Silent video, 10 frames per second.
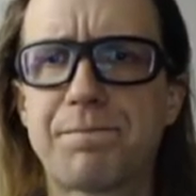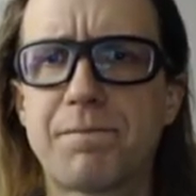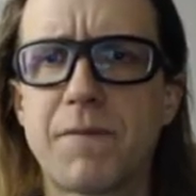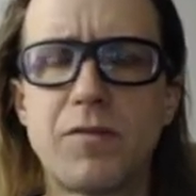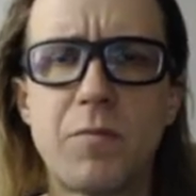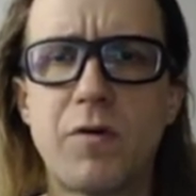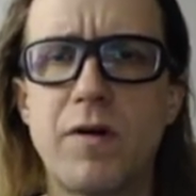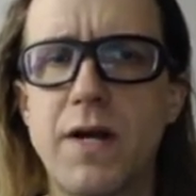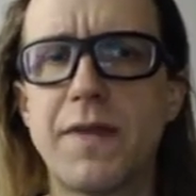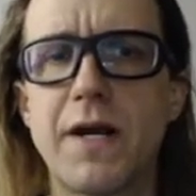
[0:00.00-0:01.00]
somewhere
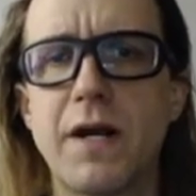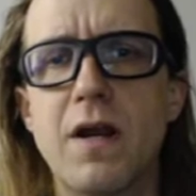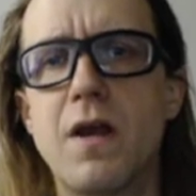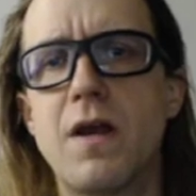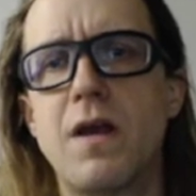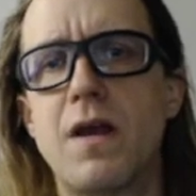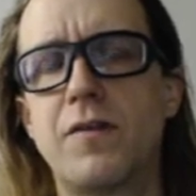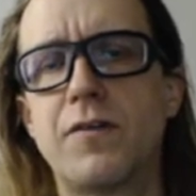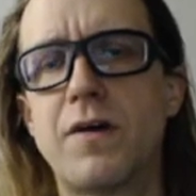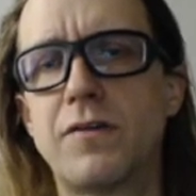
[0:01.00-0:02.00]
around there. And
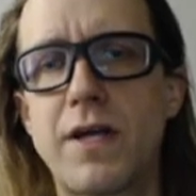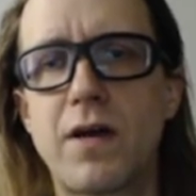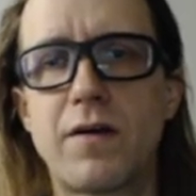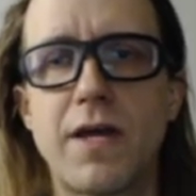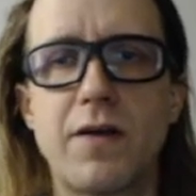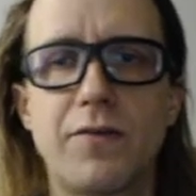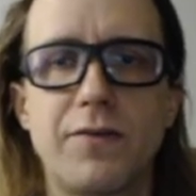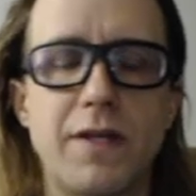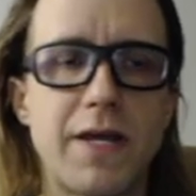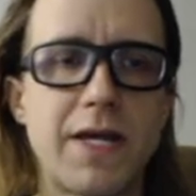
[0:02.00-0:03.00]
so I was like, okay, I'll
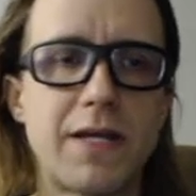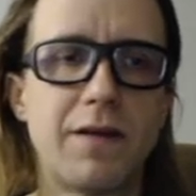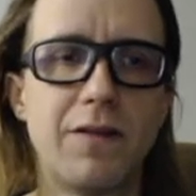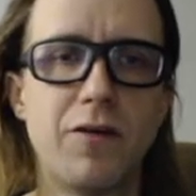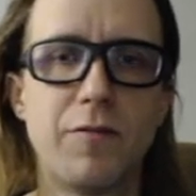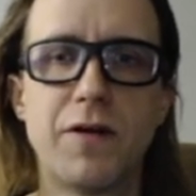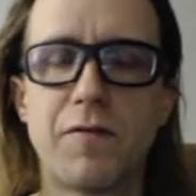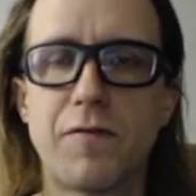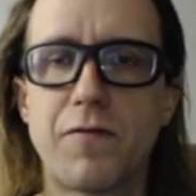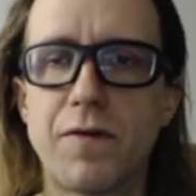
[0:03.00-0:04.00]
send like a little bit
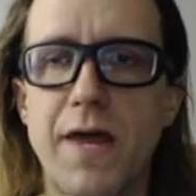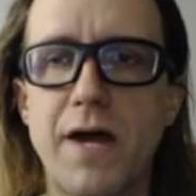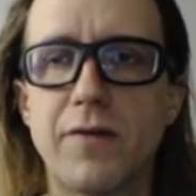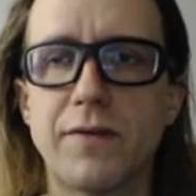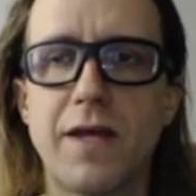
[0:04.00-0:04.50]
over 4,000.